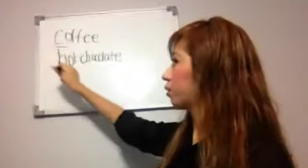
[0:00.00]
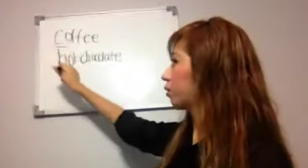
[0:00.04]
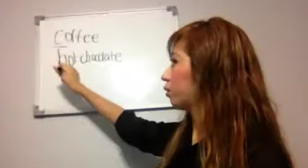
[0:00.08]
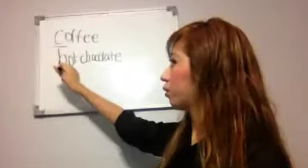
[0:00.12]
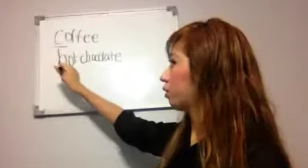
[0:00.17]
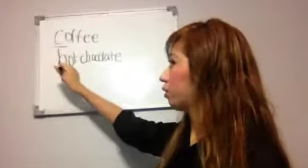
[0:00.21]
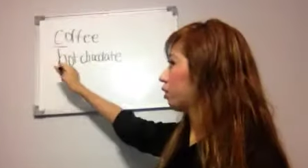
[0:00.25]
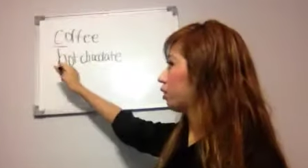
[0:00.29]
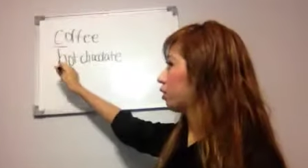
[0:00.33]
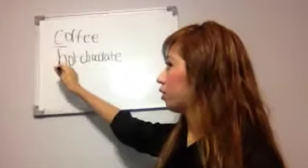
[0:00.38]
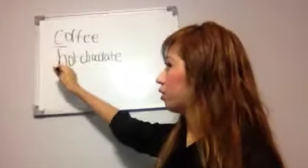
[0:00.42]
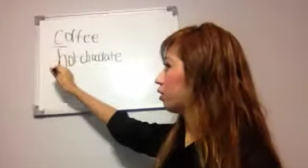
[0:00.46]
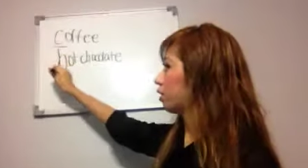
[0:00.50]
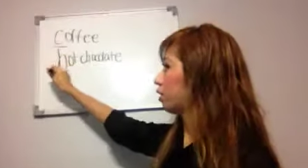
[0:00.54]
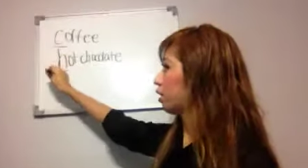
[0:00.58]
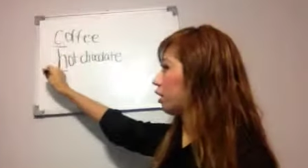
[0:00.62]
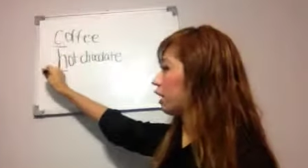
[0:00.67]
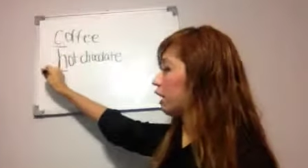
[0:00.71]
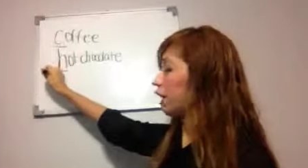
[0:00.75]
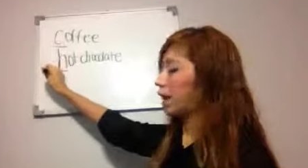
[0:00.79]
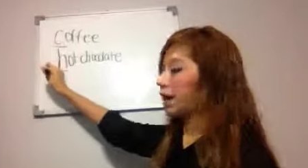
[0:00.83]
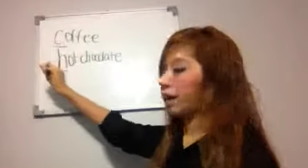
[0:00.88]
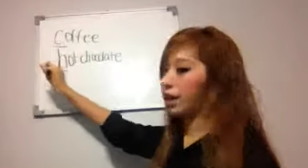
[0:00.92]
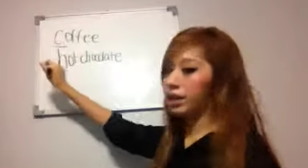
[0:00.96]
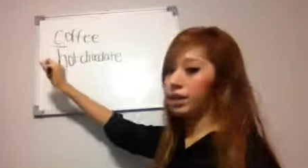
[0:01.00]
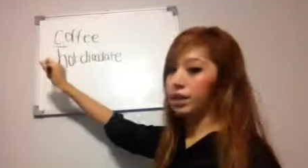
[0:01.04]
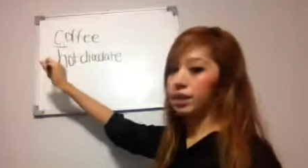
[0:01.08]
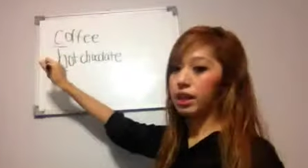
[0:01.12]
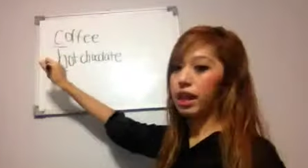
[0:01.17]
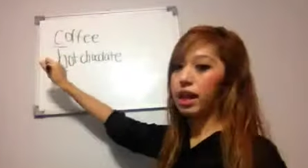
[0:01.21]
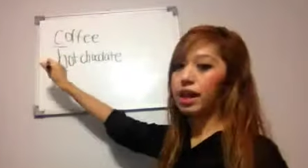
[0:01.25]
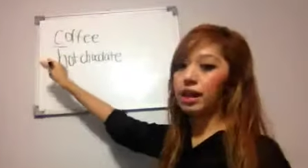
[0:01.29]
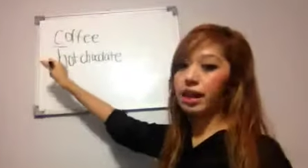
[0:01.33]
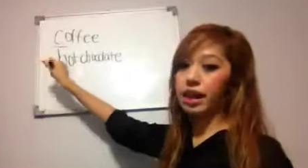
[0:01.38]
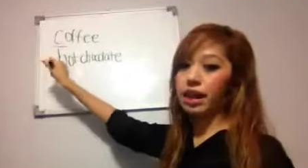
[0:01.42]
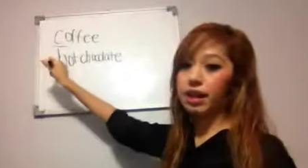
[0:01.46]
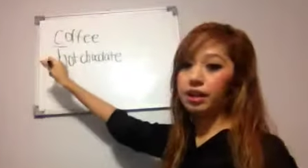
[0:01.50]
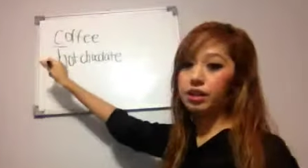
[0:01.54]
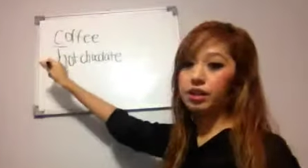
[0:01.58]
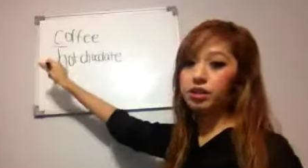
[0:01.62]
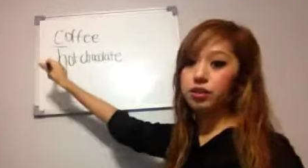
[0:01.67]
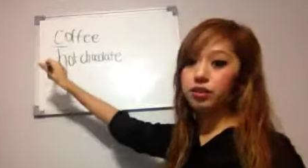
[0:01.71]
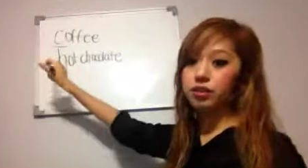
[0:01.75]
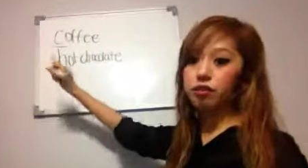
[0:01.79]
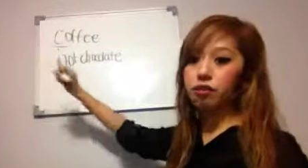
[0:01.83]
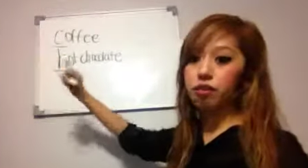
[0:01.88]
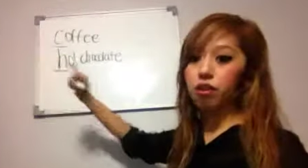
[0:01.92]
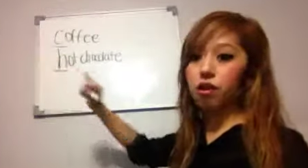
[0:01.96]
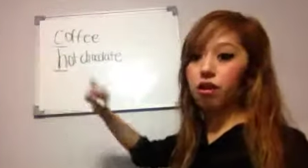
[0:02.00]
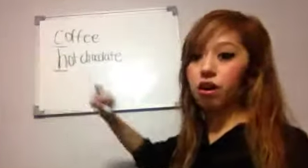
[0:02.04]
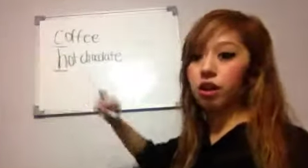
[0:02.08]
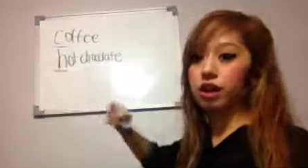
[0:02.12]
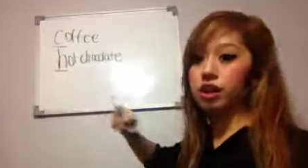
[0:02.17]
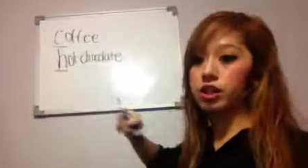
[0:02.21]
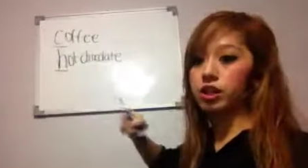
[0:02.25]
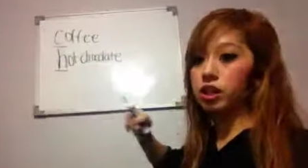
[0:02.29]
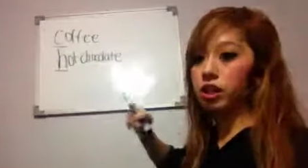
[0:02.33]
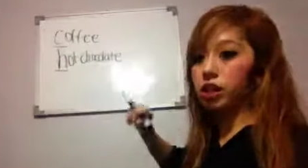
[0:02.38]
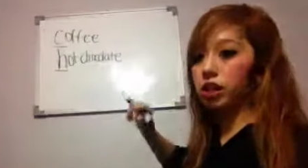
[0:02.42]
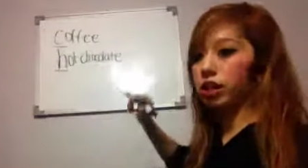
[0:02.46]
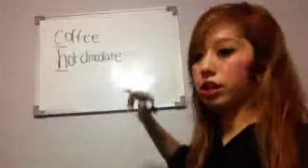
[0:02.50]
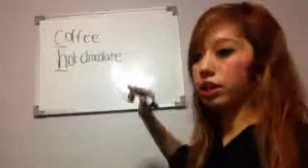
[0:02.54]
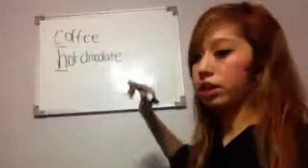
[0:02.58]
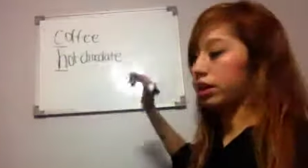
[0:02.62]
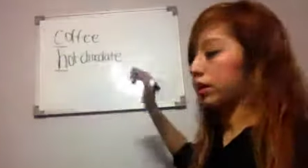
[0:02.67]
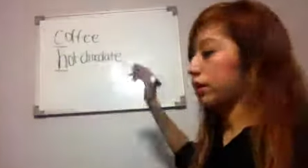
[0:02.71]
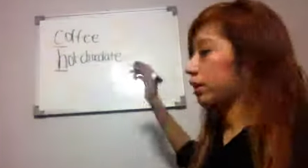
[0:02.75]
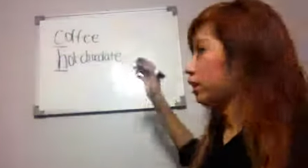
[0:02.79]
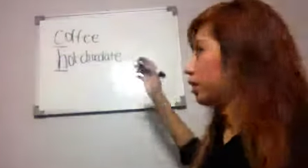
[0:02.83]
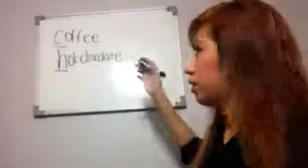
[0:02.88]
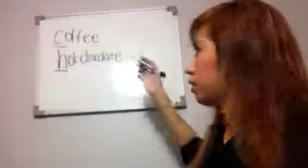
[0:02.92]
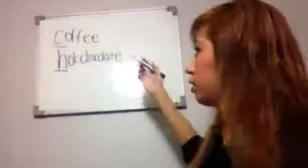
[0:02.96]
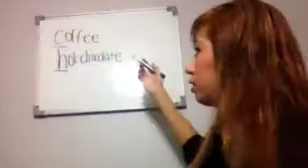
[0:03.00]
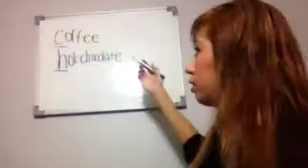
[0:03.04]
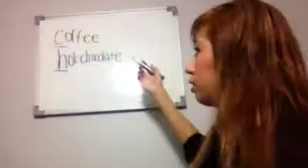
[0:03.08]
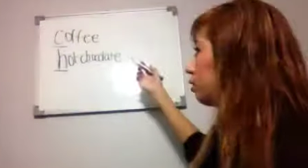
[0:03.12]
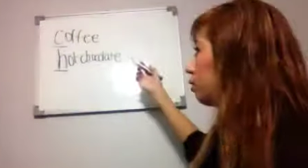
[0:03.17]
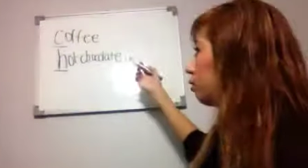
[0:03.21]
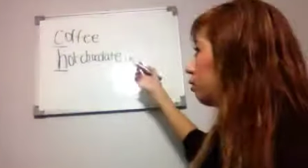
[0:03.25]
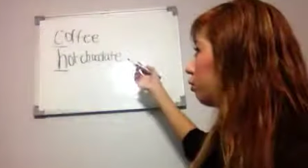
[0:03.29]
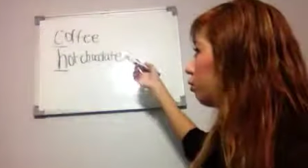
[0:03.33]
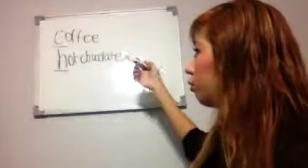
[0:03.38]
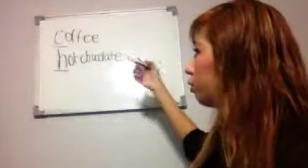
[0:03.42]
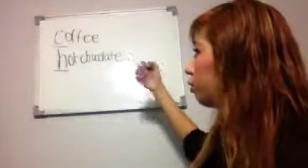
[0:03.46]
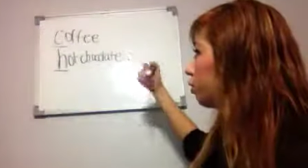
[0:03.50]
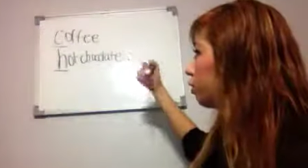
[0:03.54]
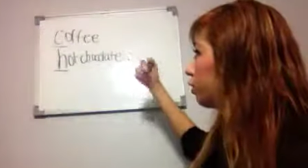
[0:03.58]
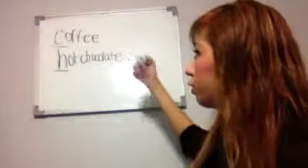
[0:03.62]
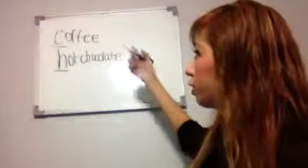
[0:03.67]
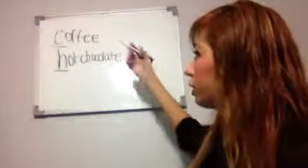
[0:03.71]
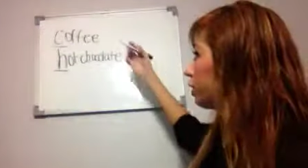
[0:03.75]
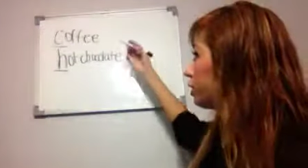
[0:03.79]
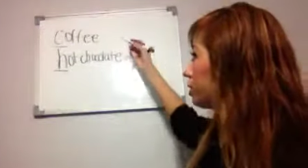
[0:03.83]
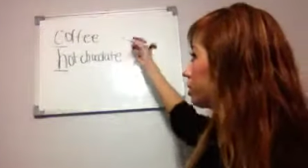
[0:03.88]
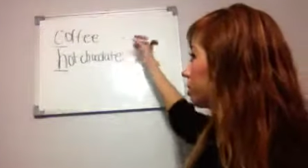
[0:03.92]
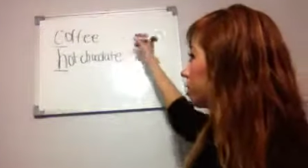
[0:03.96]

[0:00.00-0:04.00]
or A and H for hot chocolate, or you can